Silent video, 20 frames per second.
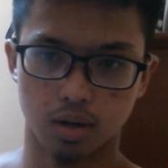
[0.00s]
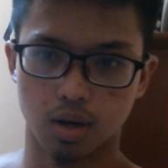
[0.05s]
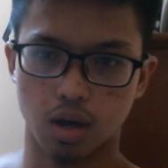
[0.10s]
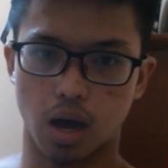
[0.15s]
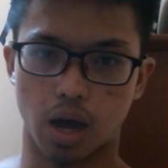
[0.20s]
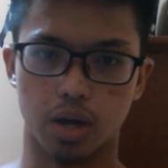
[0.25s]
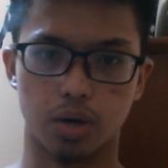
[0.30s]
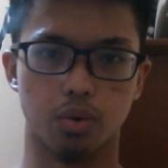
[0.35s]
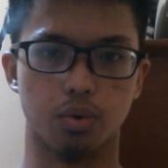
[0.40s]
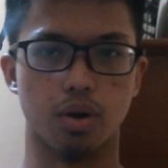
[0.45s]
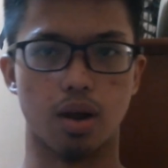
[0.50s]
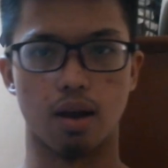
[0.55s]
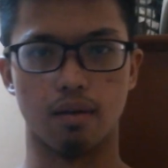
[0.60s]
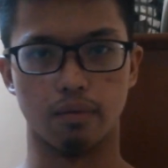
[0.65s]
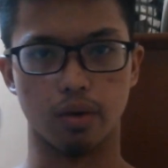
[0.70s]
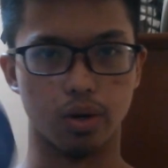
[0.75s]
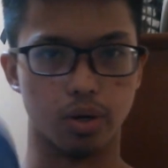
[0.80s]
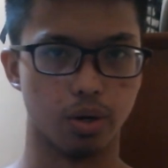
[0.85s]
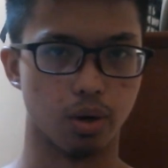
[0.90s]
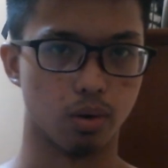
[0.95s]
I don't have
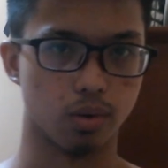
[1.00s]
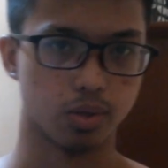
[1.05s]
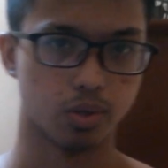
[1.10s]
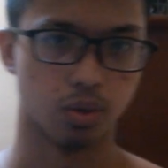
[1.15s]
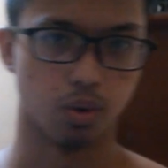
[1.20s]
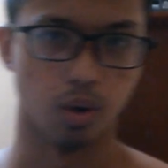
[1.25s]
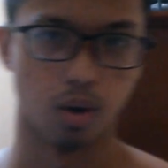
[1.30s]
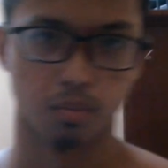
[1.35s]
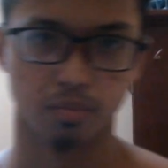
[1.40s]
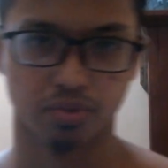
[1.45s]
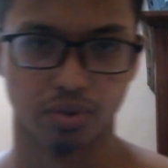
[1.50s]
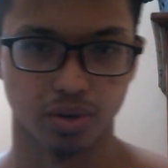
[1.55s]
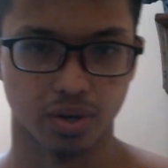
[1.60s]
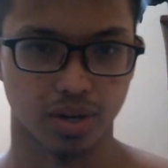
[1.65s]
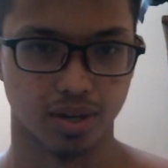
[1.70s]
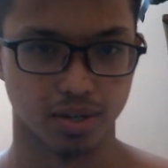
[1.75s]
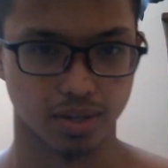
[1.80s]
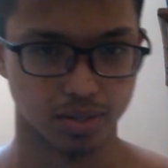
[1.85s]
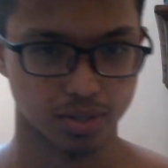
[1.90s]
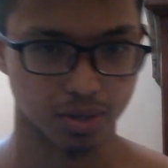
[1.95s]
any notes, so I'm
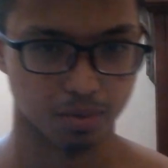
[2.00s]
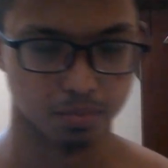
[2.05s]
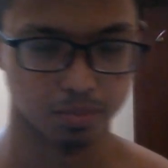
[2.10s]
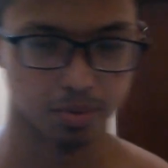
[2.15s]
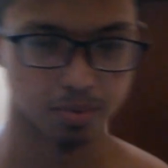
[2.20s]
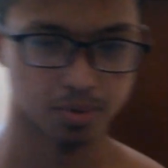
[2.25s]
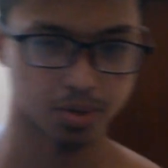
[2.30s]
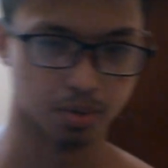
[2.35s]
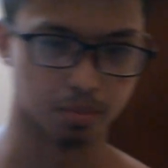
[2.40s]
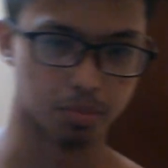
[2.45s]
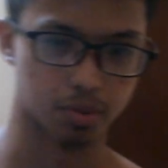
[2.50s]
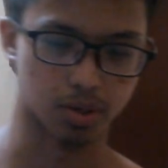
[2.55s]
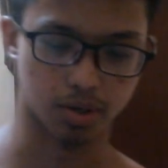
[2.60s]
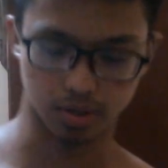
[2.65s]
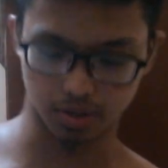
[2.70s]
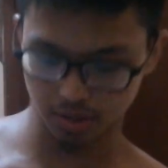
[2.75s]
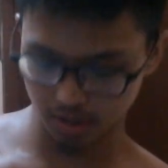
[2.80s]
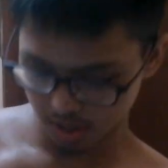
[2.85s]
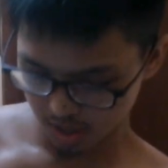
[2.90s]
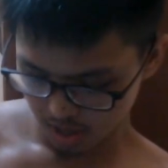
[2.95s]
forgetting some
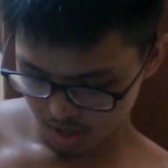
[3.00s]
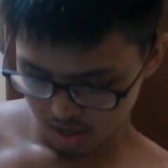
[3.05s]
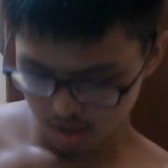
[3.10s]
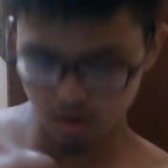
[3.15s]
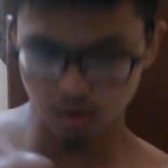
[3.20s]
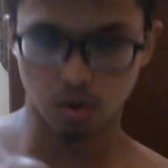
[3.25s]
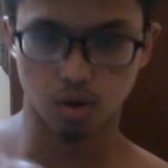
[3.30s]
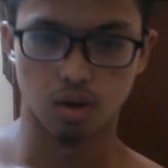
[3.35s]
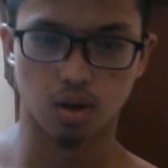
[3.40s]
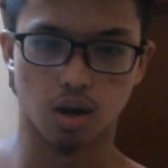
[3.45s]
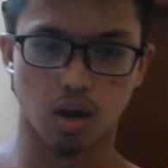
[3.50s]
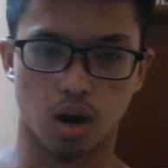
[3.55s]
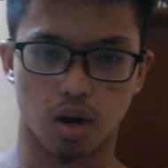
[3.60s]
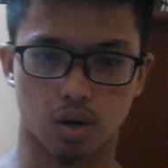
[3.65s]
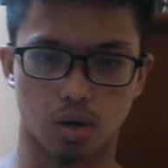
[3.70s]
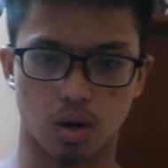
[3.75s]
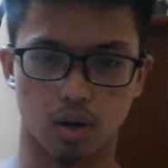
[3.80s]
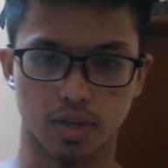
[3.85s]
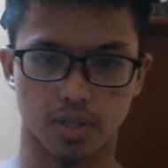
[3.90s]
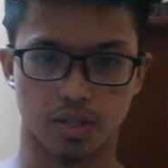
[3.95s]
things. I
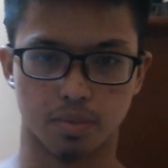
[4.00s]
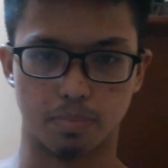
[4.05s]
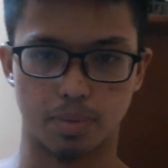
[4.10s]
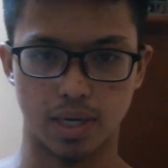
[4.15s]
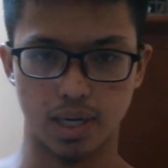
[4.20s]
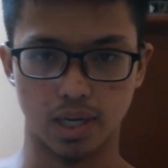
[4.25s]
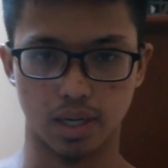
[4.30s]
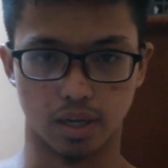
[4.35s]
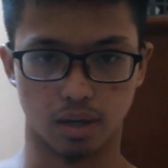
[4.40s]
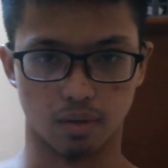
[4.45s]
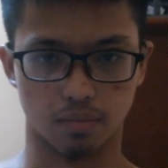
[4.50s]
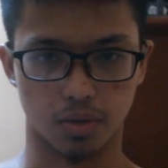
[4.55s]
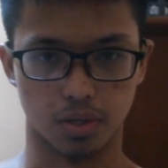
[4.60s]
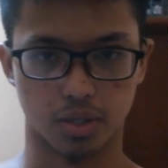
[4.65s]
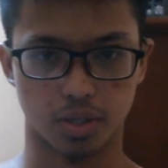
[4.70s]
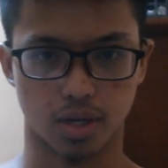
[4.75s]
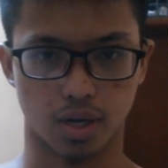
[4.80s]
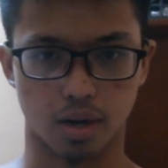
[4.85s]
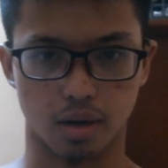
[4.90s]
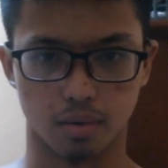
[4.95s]
call this peeling of the
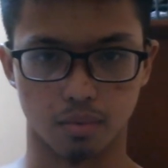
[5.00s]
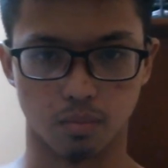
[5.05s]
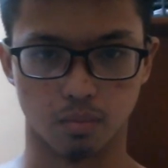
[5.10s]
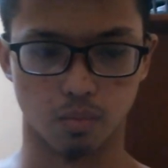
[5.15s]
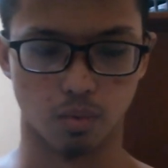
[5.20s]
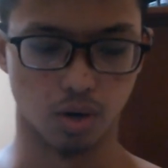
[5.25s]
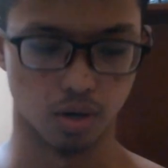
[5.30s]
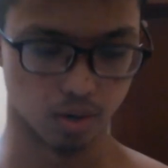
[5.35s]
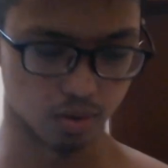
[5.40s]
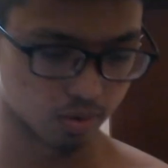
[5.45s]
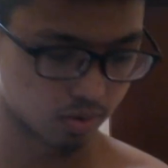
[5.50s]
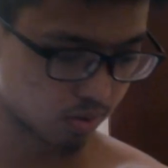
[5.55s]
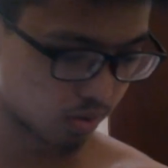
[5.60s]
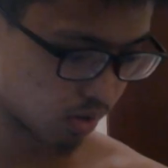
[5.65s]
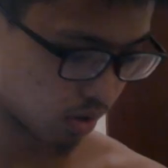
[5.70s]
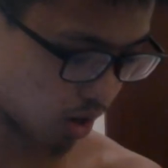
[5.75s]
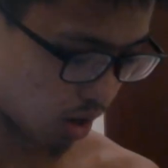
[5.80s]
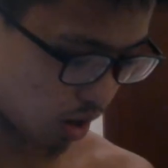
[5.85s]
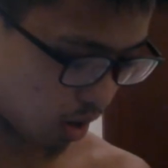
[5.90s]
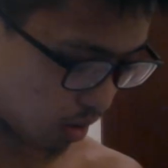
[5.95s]
skin.
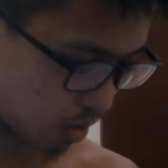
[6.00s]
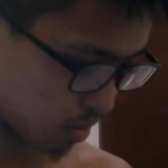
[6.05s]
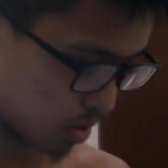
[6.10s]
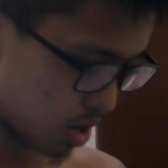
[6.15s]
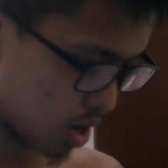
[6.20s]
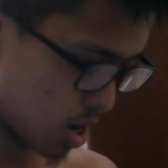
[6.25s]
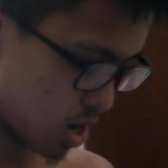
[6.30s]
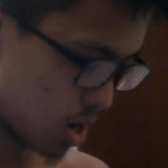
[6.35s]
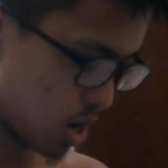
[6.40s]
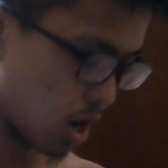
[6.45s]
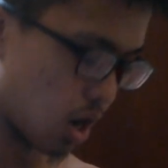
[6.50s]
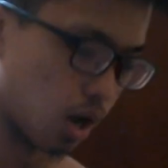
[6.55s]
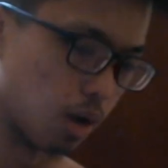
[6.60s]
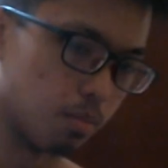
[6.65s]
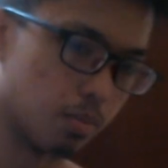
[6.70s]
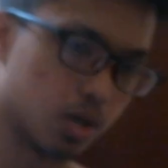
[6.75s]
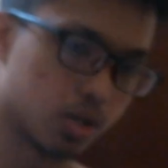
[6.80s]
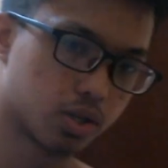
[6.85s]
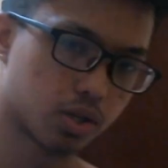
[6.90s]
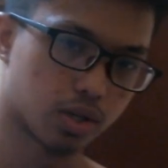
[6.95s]
And
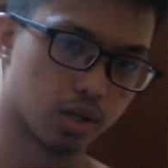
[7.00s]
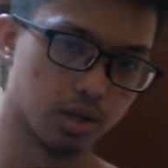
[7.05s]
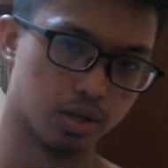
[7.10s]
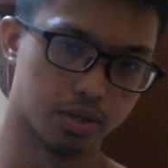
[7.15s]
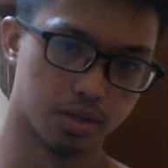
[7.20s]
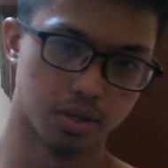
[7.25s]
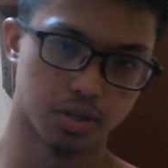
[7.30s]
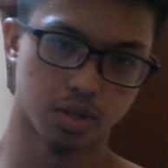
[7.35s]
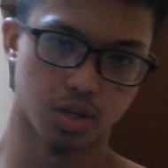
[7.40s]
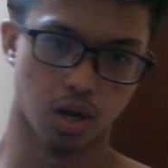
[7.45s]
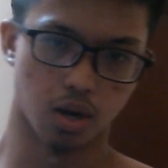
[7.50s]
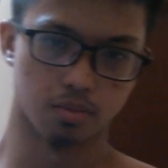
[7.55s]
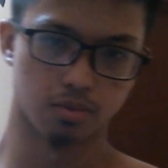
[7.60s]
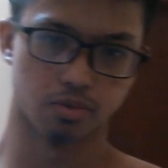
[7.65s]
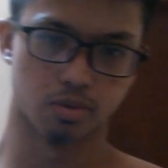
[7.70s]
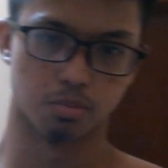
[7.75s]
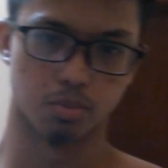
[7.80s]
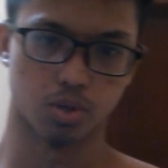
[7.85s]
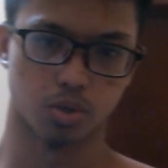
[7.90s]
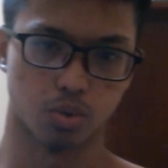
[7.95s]
basically this comes
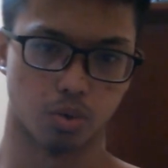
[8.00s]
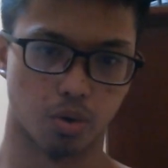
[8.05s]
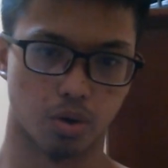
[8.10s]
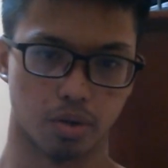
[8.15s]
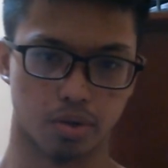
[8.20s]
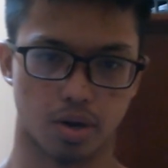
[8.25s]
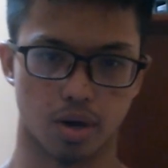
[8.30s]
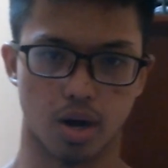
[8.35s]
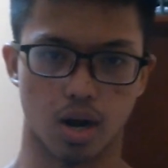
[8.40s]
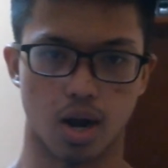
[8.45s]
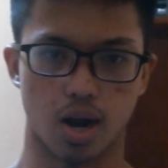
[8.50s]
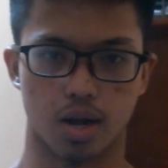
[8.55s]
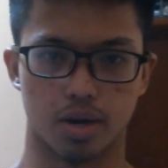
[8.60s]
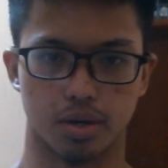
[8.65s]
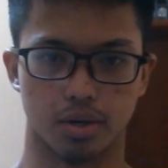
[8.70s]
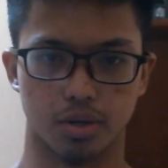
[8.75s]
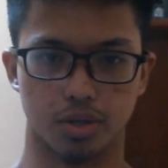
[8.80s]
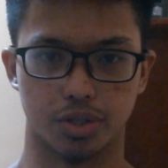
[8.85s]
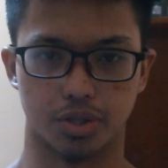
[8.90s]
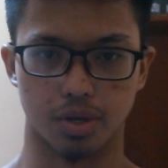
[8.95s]
from a sword that I had
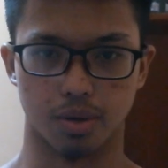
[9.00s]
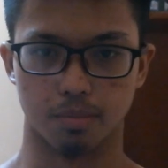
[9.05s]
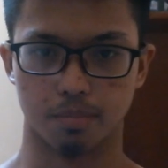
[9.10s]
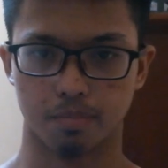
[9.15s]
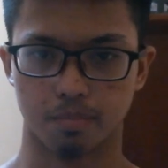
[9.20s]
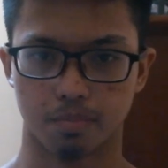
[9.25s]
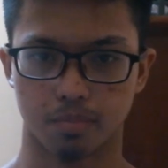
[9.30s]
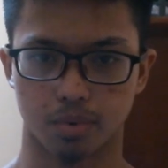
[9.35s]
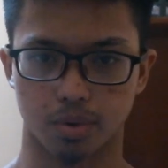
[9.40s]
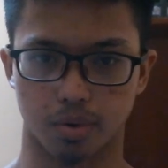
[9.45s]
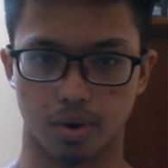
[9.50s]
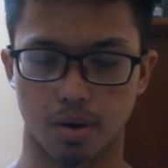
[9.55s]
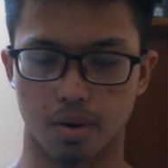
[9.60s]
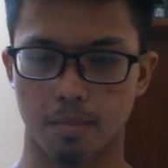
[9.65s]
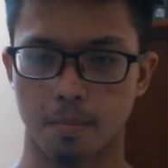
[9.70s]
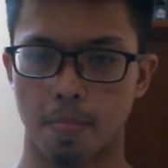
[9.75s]
in the gym, okay?